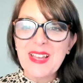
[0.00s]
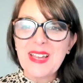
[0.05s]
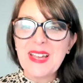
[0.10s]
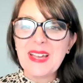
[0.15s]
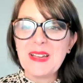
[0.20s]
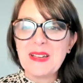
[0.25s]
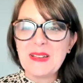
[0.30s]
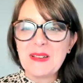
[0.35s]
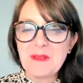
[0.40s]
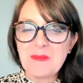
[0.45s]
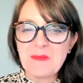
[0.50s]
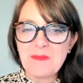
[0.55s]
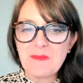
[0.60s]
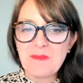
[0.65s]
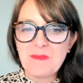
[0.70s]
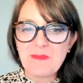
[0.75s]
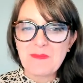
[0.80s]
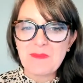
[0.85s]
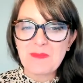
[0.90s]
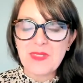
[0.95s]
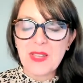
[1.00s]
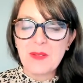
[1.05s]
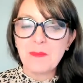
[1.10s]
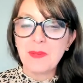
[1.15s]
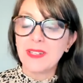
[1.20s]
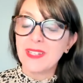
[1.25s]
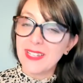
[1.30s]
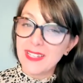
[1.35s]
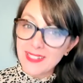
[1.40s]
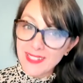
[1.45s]

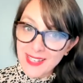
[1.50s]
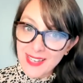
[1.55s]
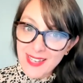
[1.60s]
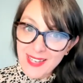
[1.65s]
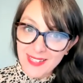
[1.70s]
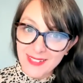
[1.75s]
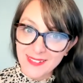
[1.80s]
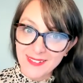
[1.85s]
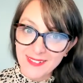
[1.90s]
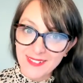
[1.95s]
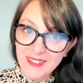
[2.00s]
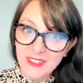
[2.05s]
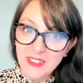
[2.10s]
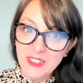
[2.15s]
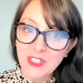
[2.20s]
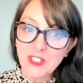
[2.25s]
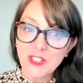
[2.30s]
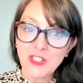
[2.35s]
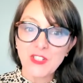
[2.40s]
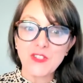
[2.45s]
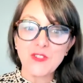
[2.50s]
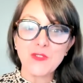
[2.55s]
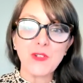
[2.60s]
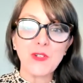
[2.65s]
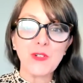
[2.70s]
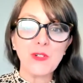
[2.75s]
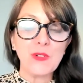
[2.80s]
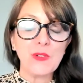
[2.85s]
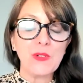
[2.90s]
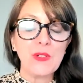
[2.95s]
but I can
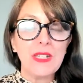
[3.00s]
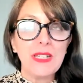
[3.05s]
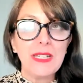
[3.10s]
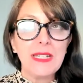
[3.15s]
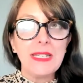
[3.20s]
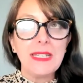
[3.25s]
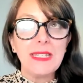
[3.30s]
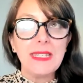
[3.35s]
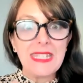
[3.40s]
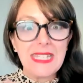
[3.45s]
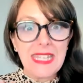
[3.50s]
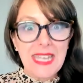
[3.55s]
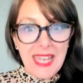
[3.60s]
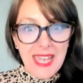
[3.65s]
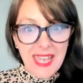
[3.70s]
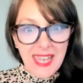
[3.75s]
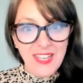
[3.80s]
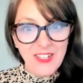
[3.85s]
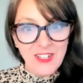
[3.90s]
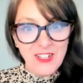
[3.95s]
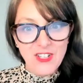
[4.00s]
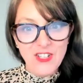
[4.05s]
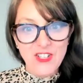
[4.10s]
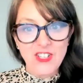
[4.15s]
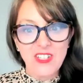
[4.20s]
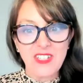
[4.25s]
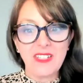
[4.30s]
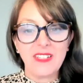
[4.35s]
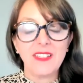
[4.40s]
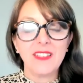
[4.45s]
control the
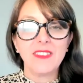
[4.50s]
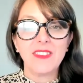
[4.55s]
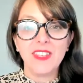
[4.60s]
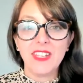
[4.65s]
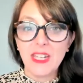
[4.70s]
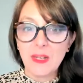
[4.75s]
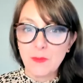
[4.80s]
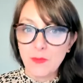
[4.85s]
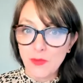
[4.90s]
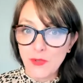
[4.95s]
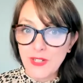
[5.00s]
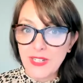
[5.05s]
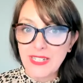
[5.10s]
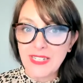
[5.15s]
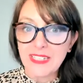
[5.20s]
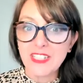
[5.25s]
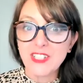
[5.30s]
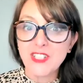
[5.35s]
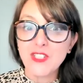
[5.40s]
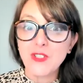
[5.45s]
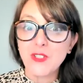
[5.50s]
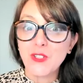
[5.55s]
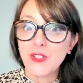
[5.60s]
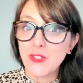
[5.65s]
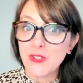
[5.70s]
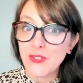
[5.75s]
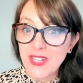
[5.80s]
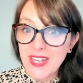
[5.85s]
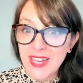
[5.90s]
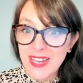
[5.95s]
energy that I bring to
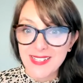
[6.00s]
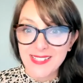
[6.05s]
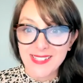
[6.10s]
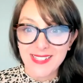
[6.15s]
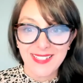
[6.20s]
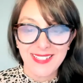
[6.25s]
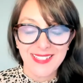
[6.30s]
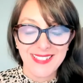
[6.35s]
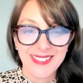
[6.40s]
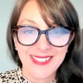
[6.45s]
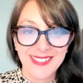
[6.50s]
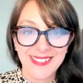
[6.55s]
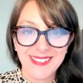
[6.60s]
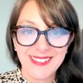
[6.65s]
creating it.